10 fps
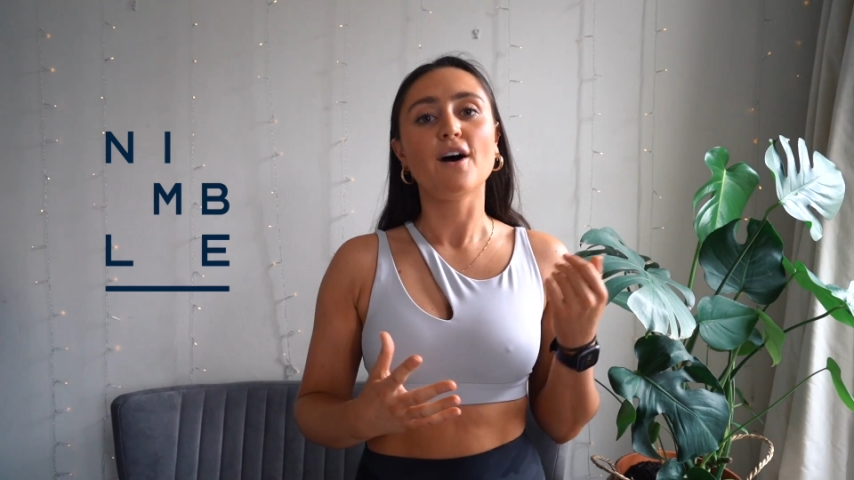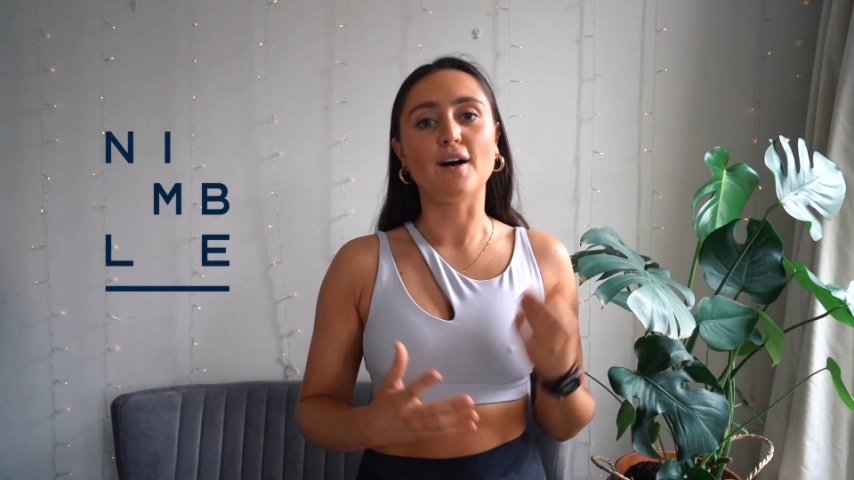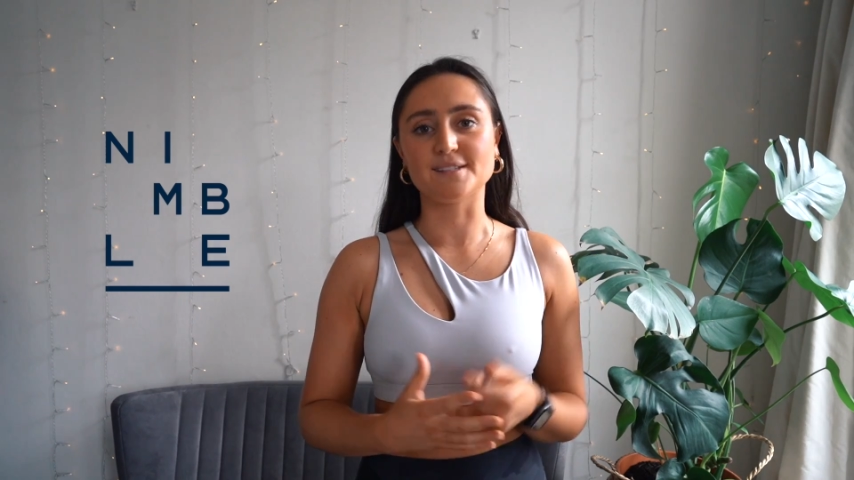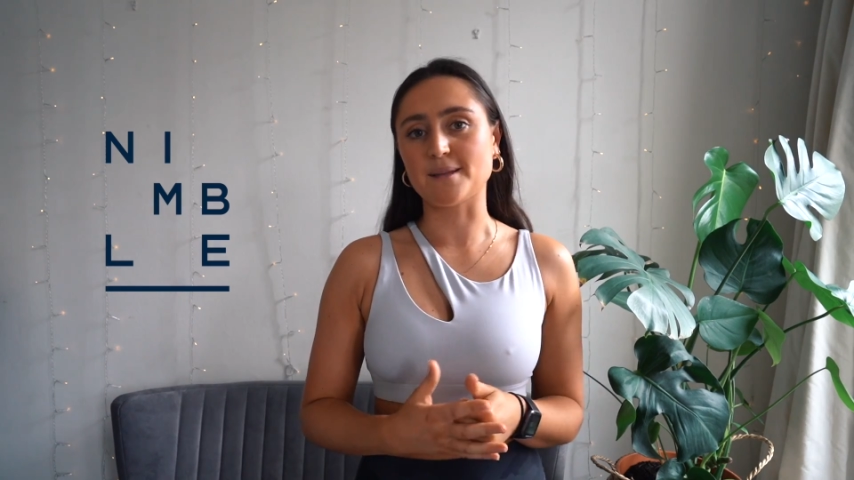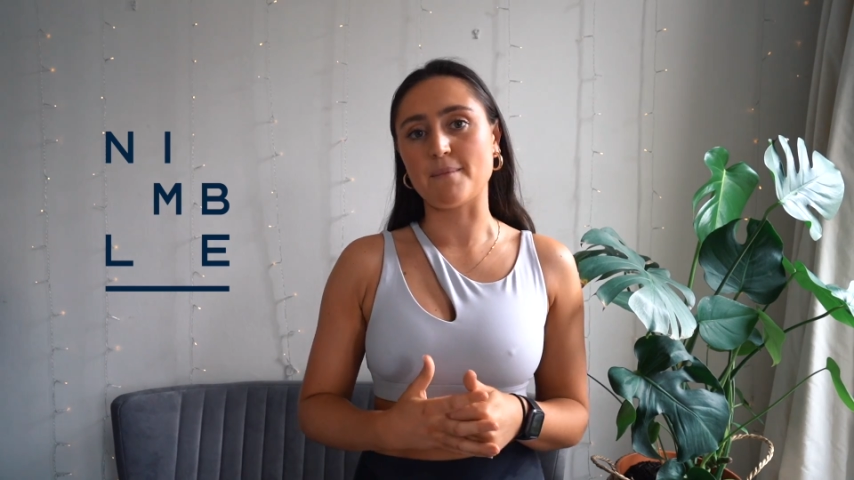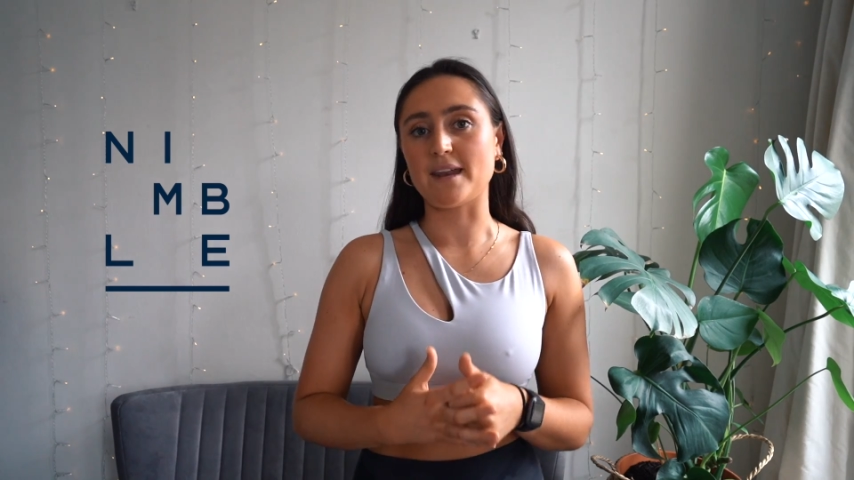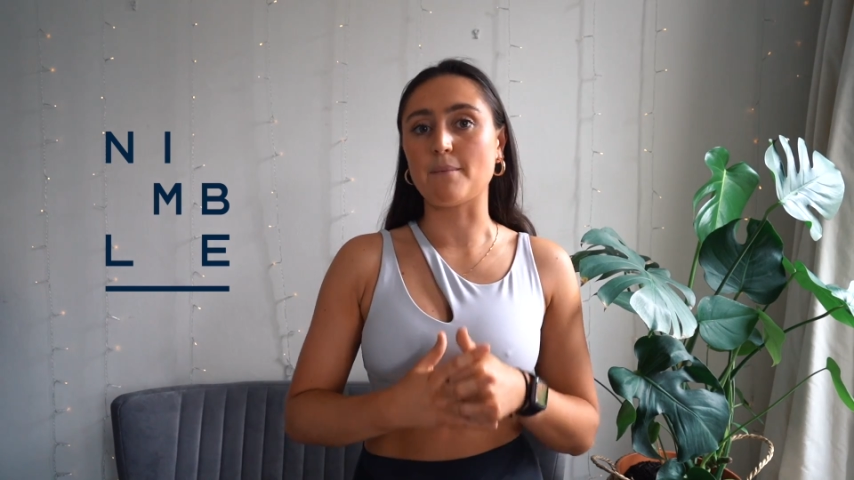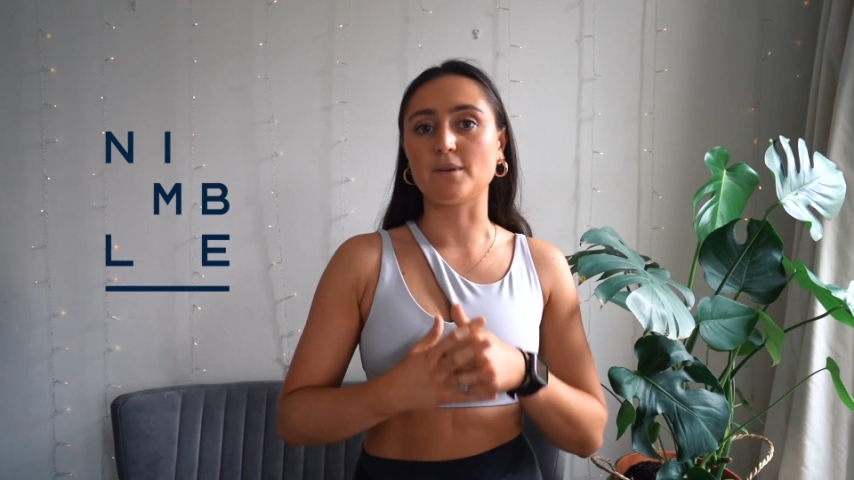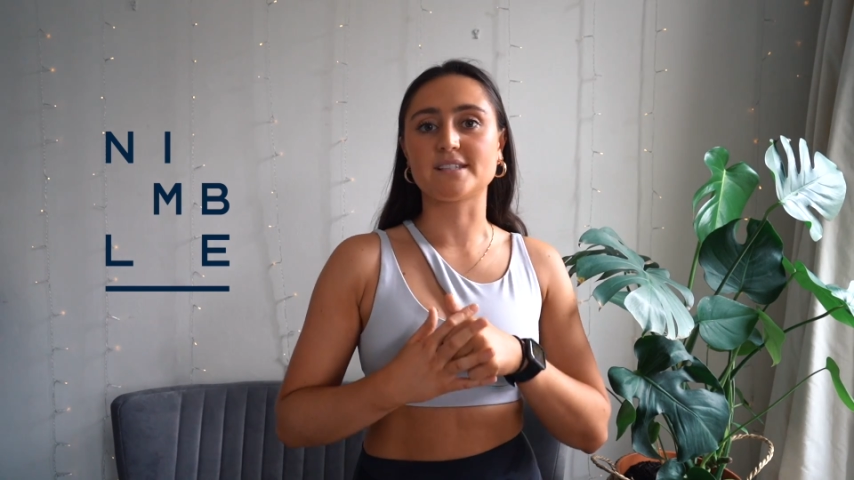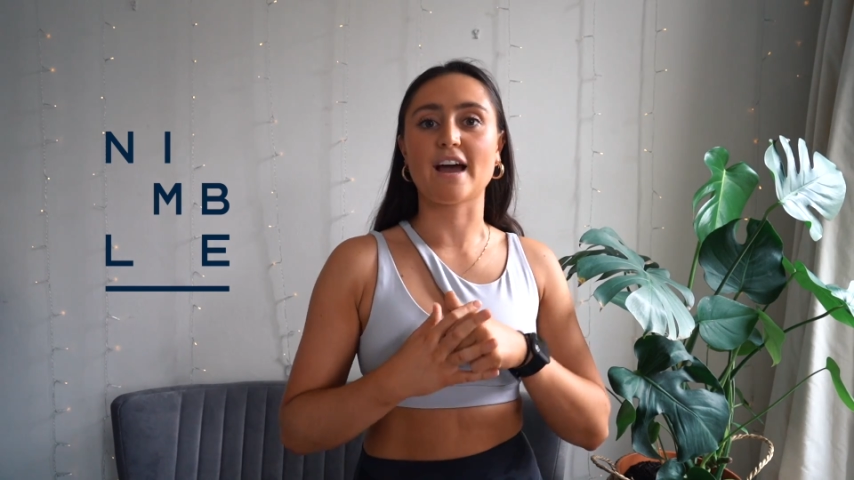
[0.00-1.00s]
on some of the
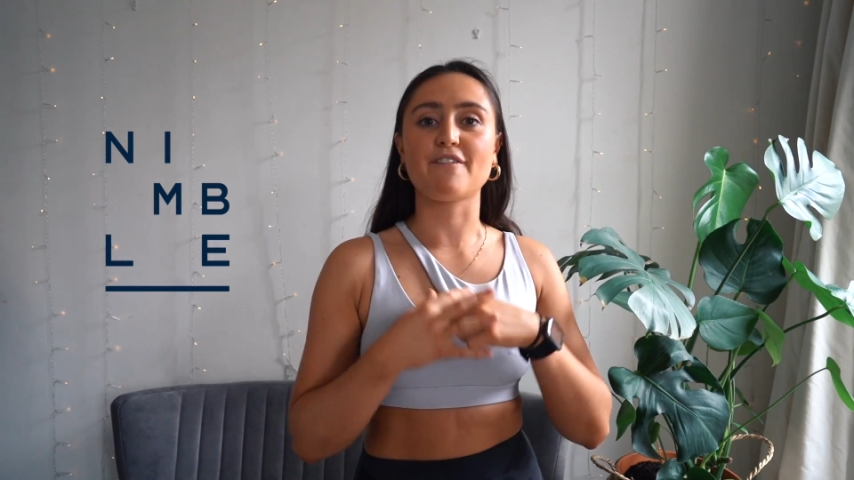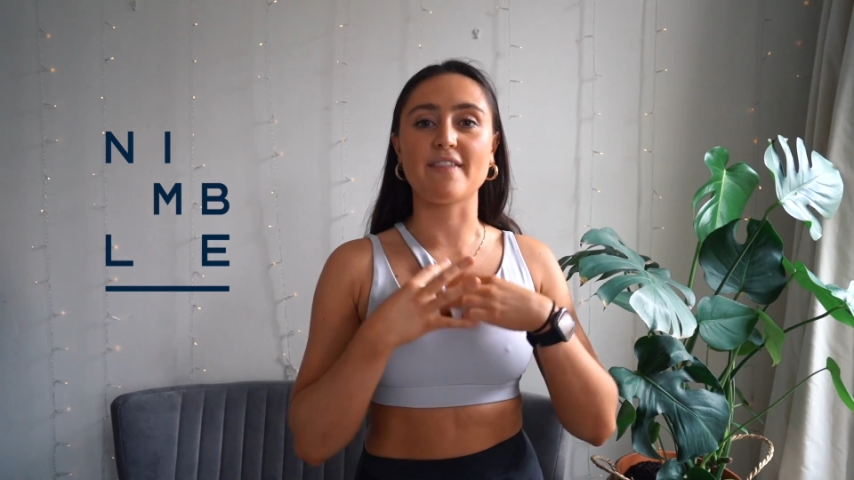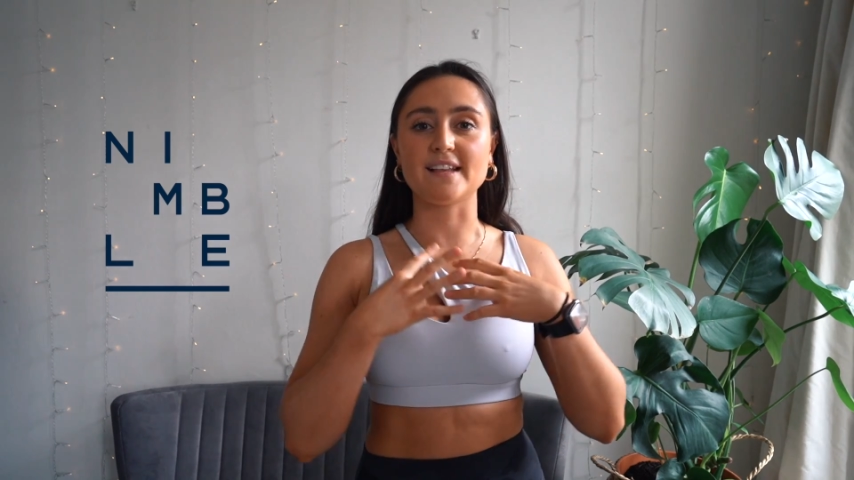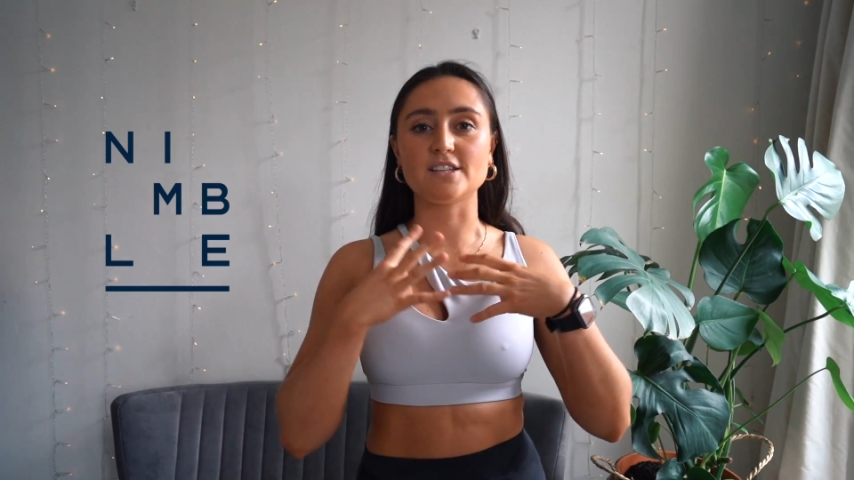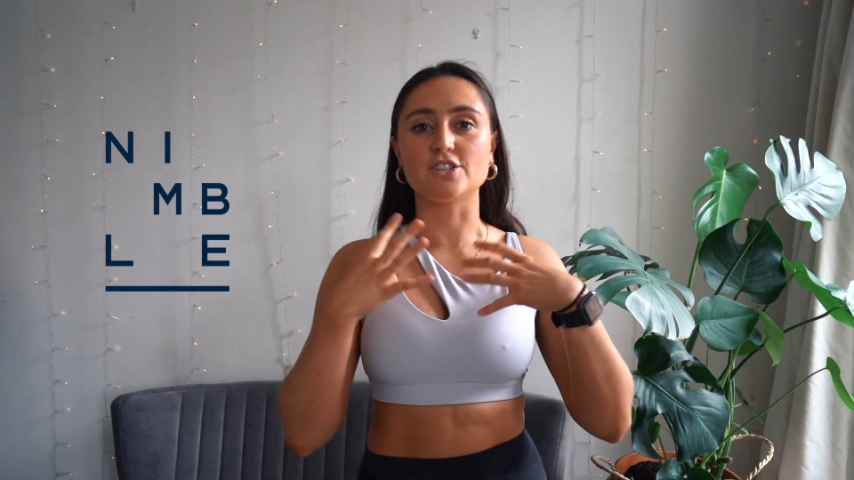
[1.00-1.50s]
Nimble stuff, and this